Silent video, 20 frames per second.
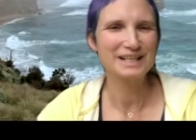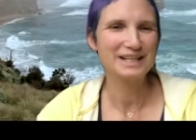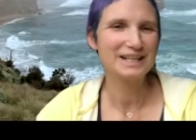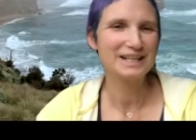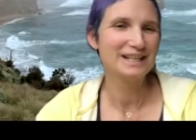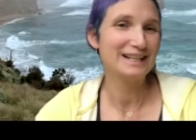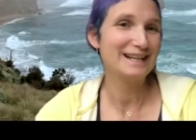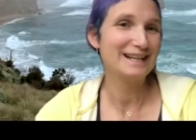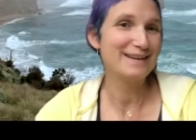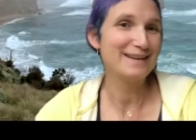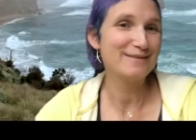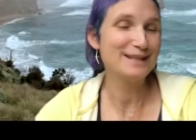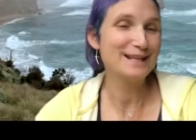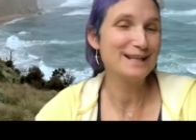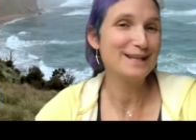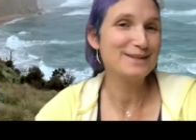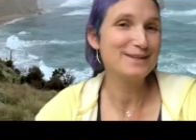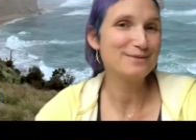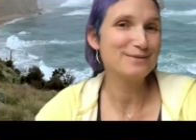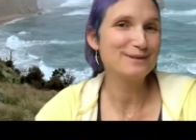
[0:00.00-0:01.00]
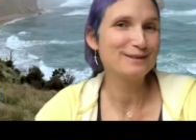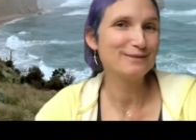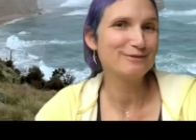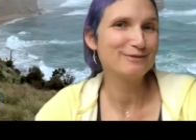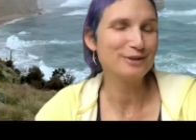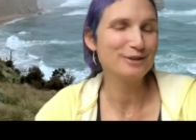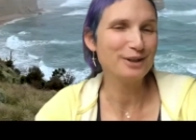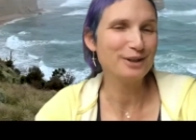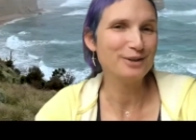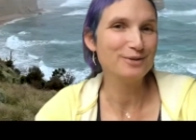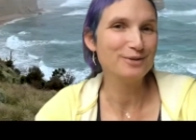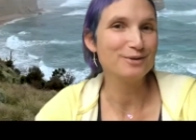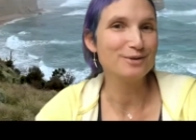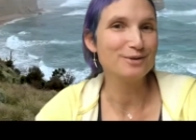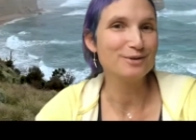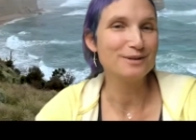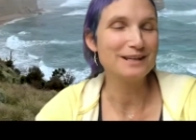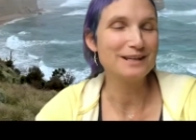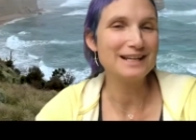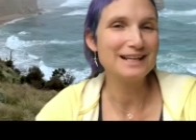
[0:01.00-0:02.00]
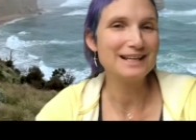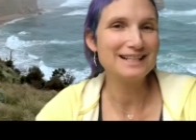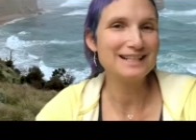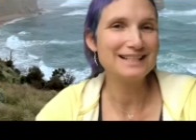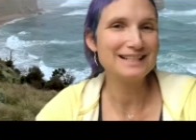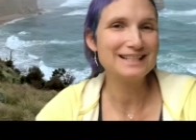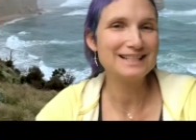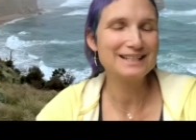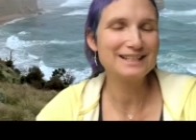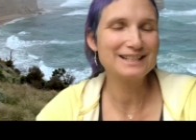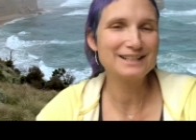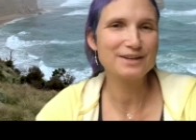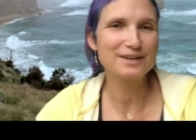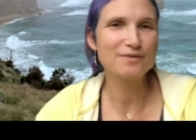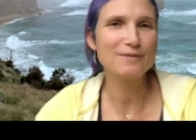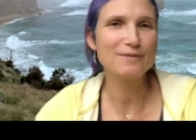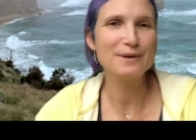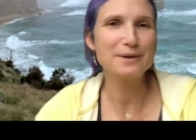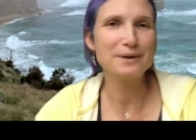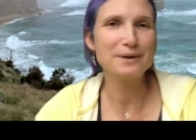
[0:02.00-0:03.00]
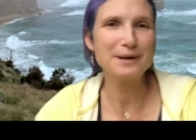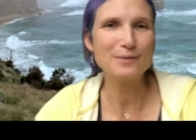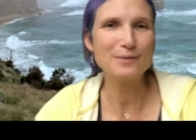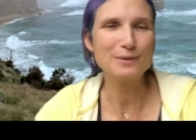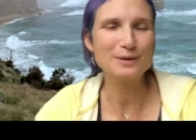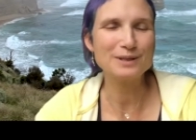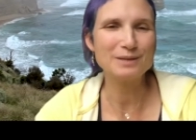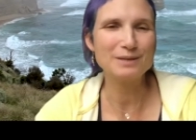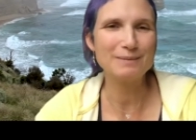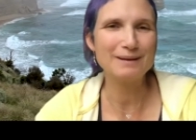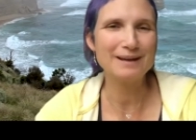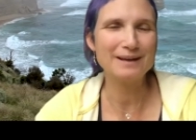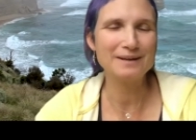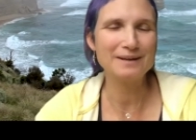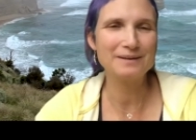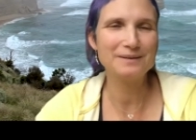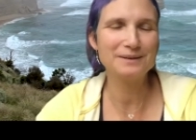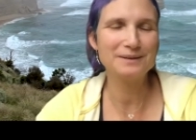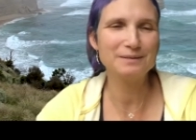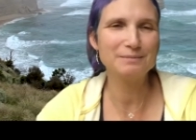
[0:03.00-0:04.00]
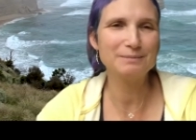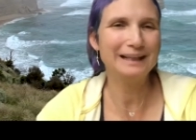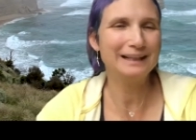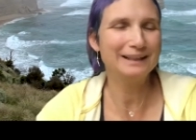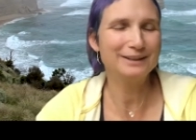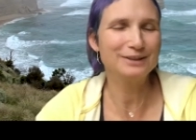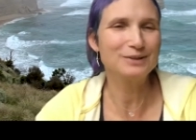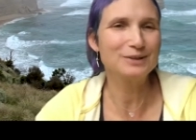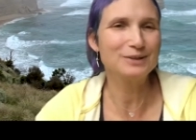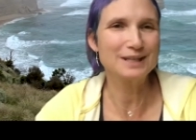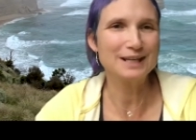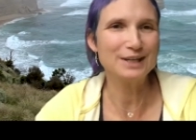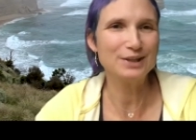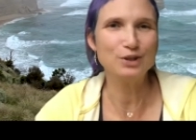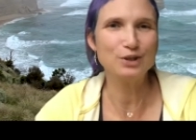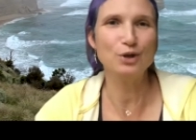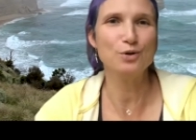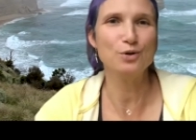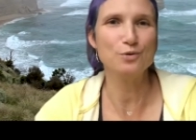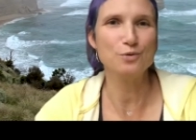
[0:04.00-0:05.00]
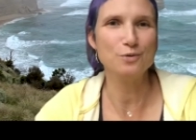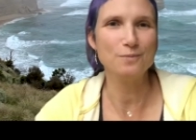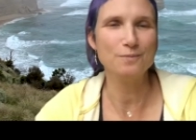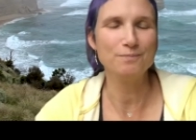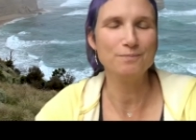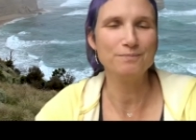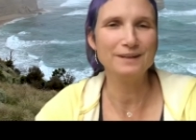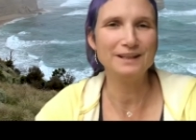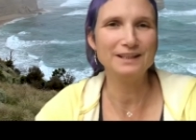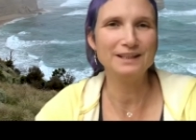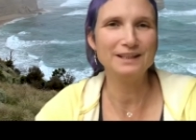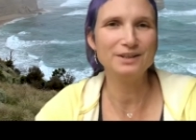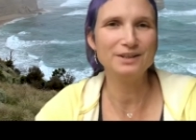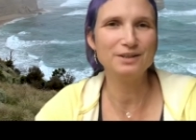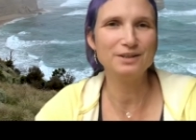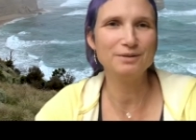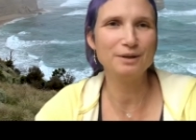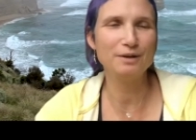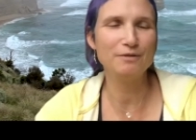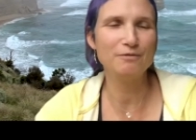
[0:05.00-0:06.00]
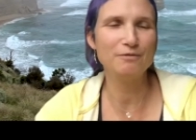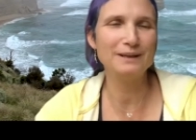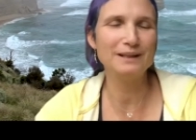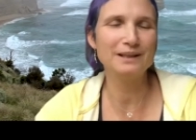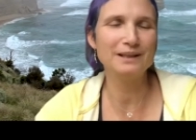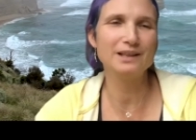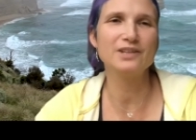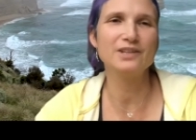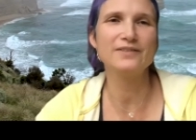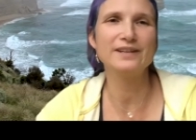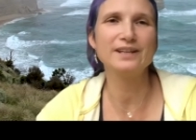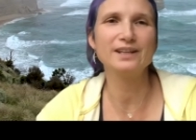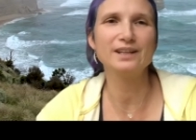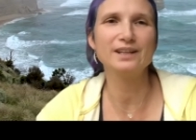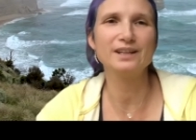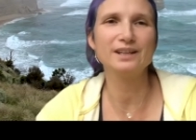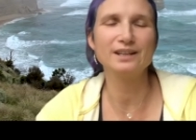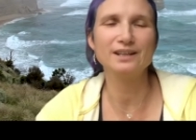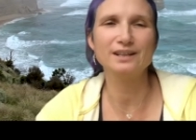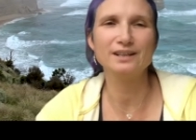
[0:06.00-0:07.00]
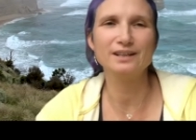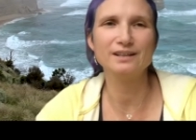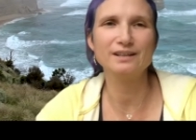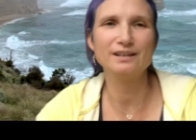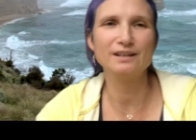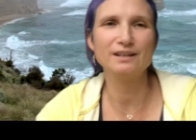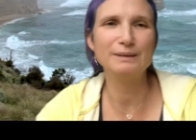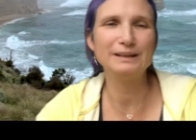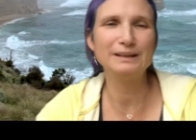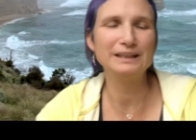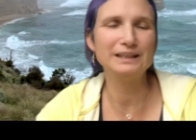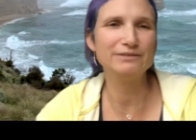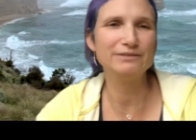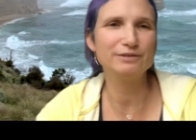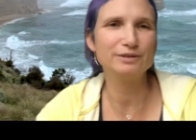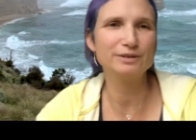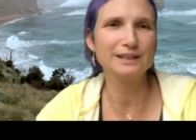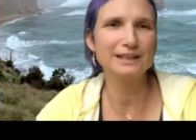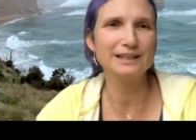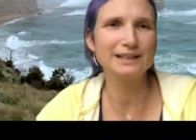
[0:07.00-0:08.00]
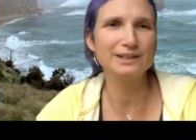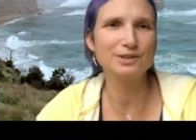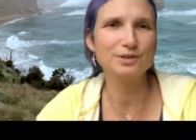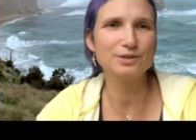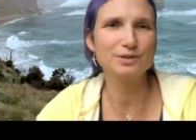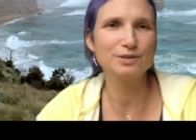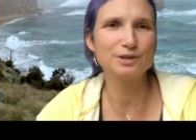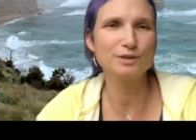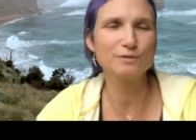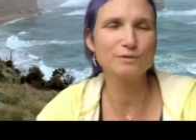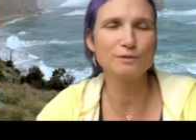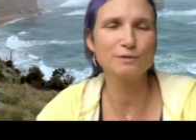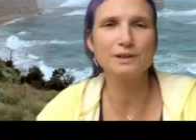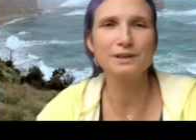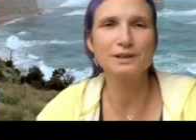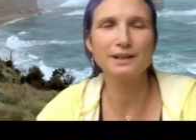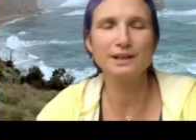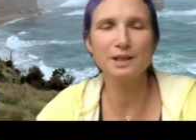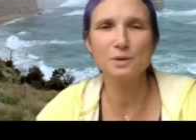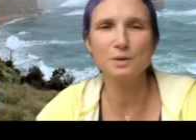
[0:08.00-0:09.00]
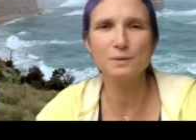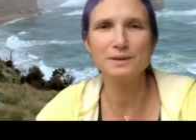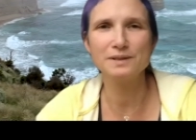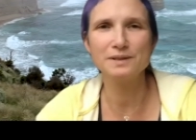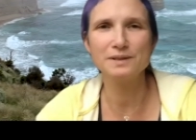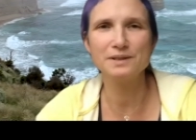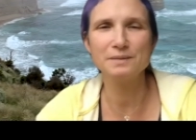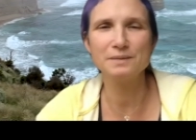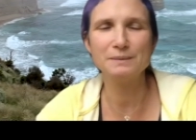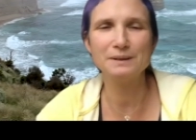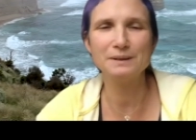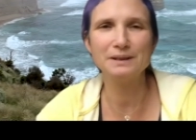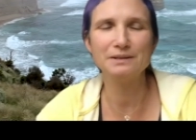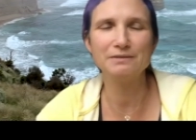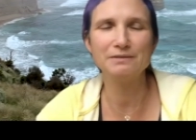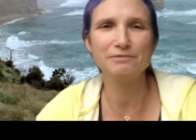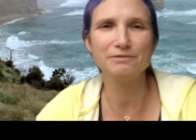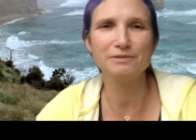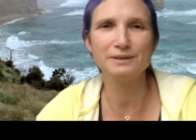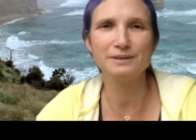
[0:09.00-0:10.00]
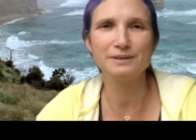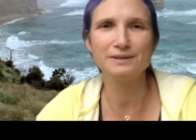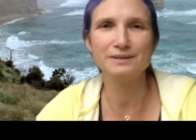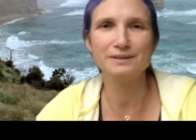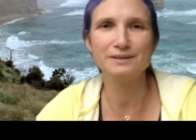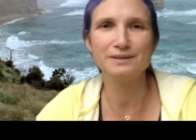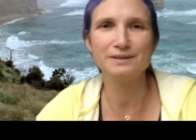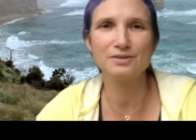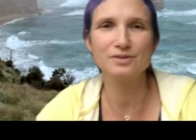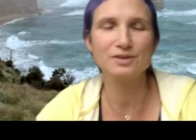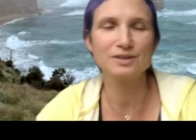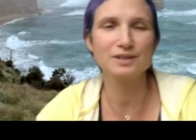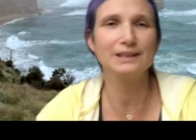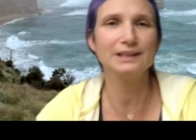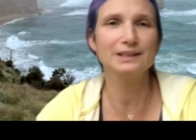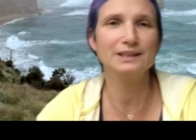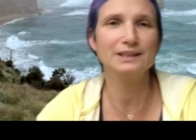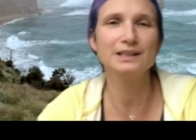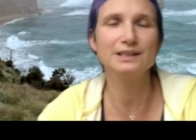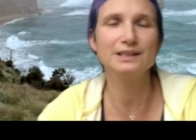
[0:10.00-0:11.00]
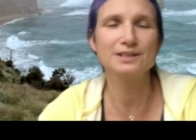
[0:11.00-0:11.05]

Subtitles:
I have another one for you. Your last query was about ability to say no. And I know you've been living in many different cultures, working with many different societies.